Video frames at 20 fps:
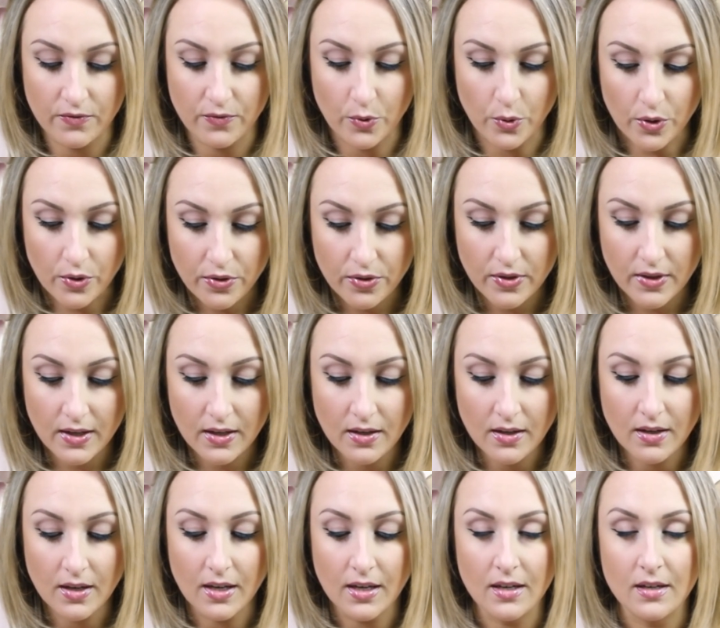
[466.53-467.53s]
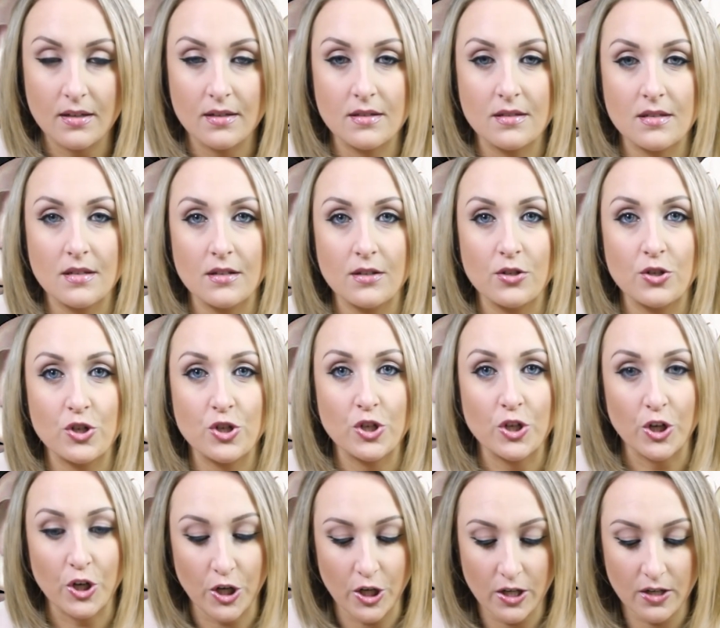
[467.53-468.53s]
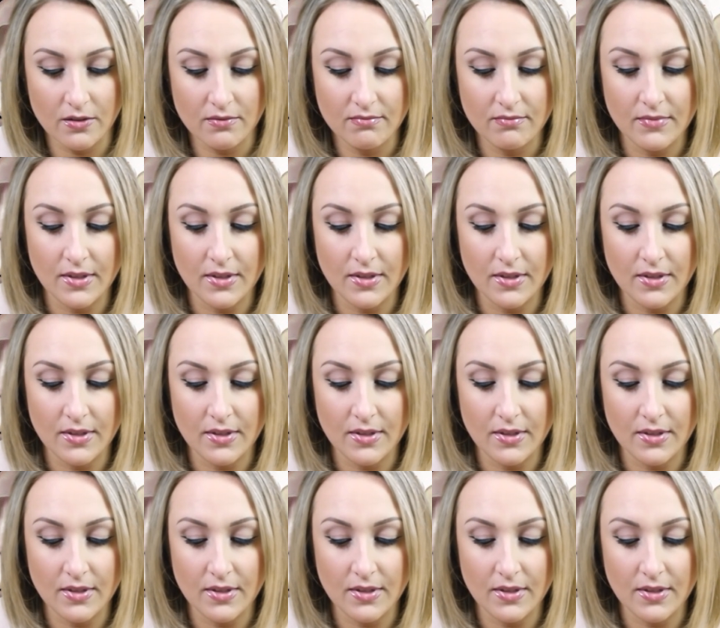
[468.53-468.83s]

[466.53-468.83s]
fourth thing is sugar.